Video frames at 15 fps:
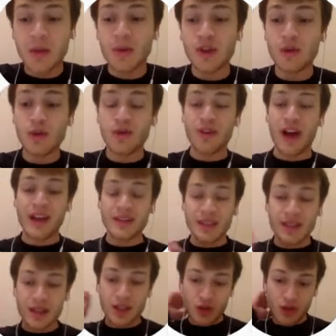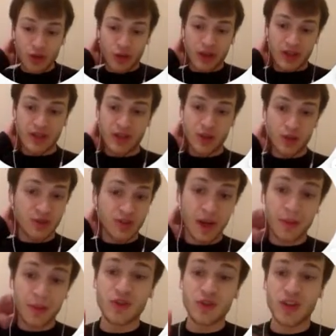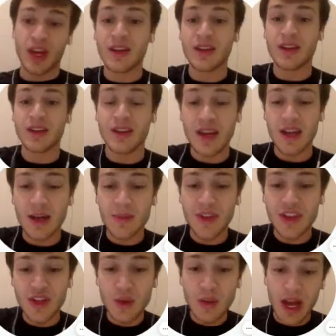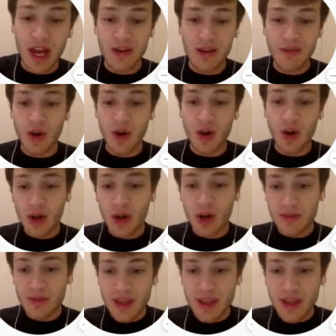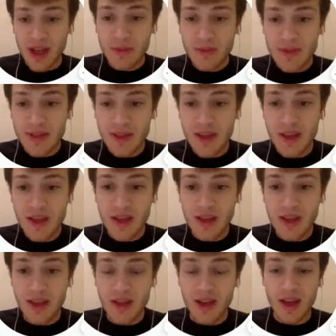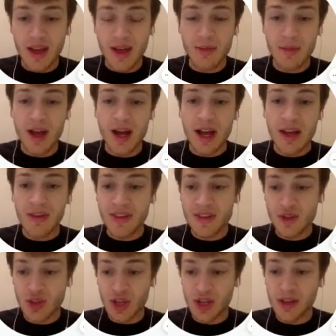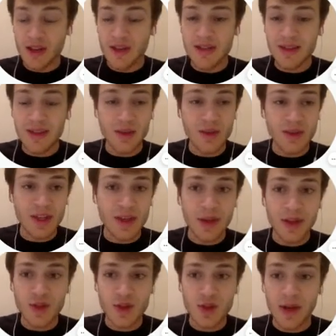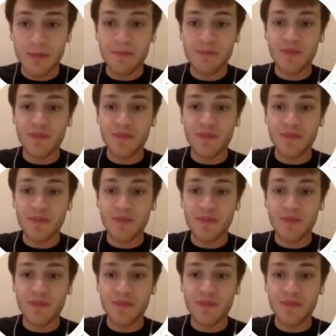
When you revise it, you're going to double check that you have all of the items on this checklist that you see on my screen.